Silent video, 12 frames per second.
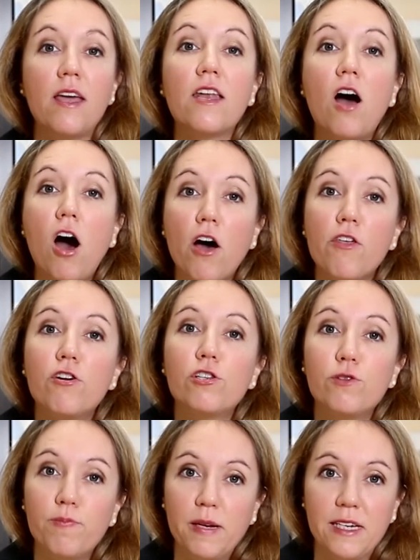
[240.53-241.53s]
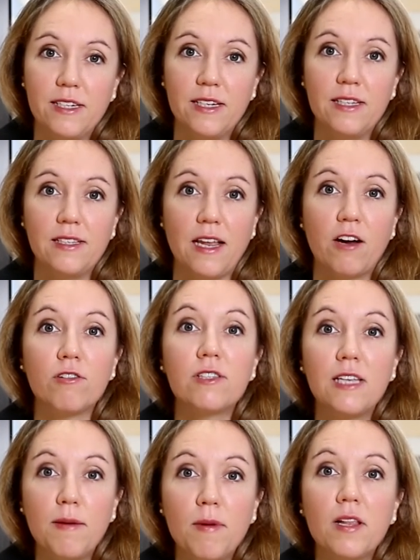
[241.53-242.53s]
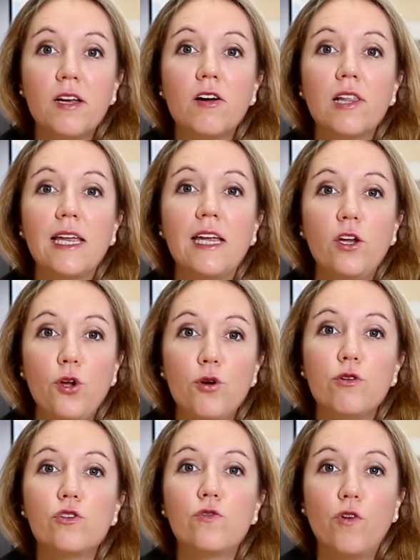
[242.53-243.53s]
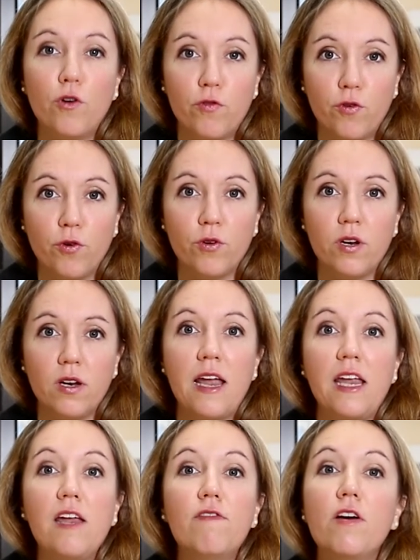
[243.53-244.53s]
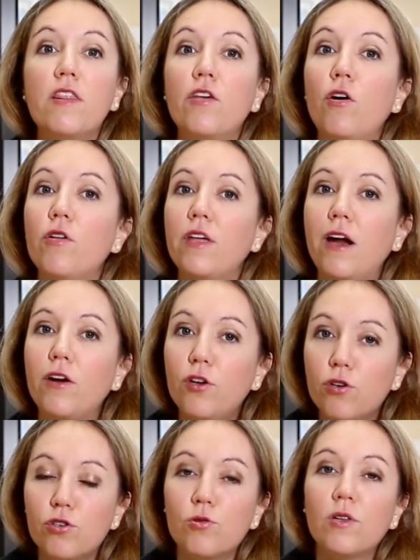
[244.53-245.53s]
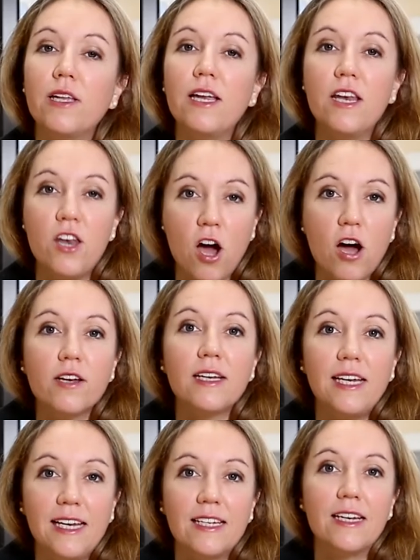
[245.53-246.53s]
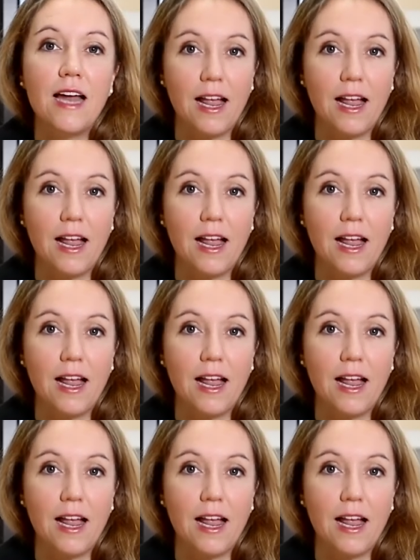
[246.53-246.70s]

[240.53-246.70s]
that other species that are similarly used for food, even though they are usually not eaten